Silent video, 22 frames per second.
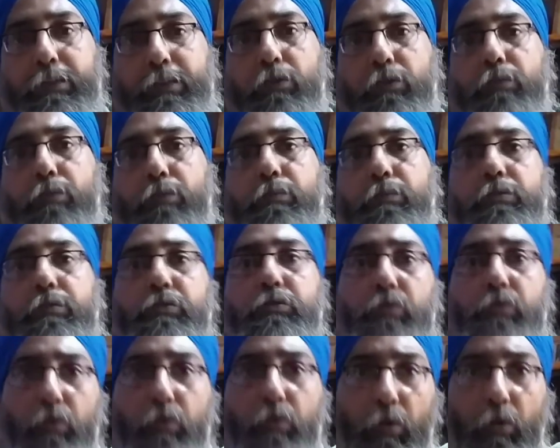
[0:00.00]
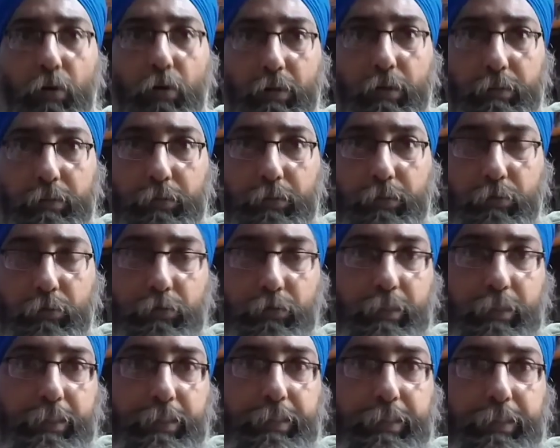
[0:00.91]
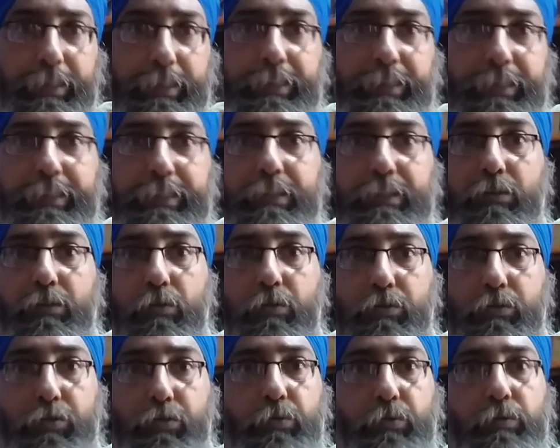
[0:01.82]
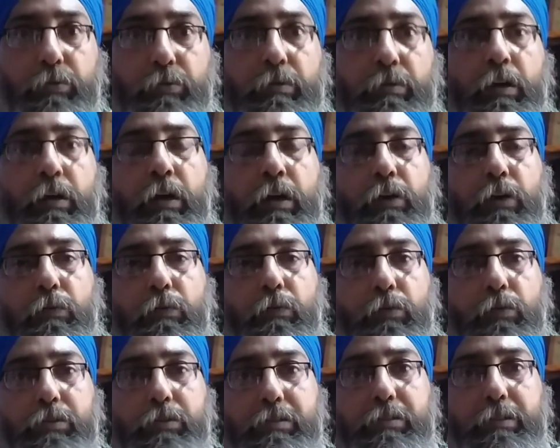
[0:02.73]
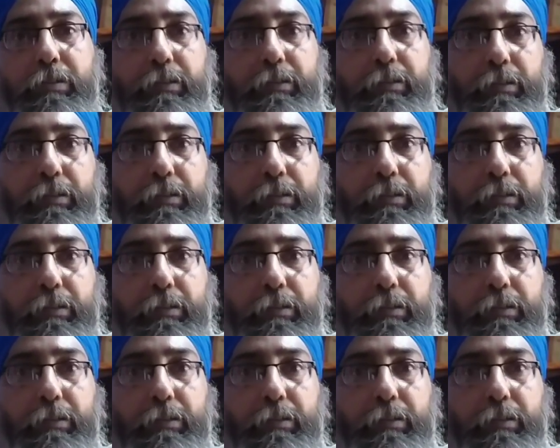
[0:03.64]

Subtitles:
or so-called, that area or zone, was